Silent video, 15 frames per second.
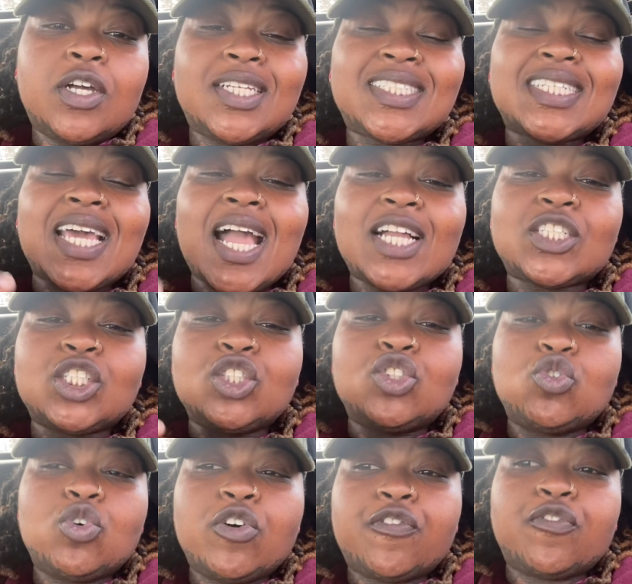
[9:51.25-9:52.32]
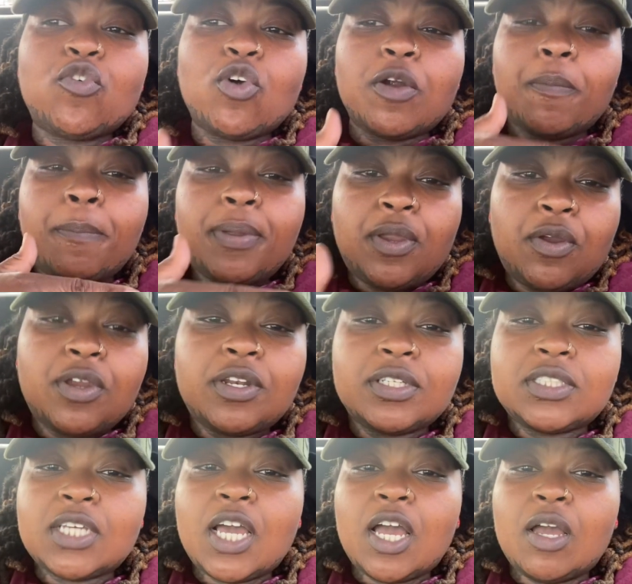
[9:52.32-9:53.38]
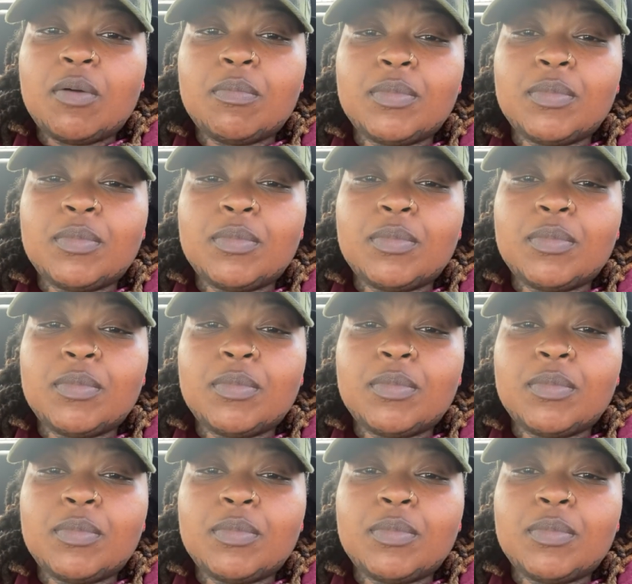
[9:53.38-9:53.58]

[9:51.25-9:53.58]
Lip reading: to actually do it for a period of time.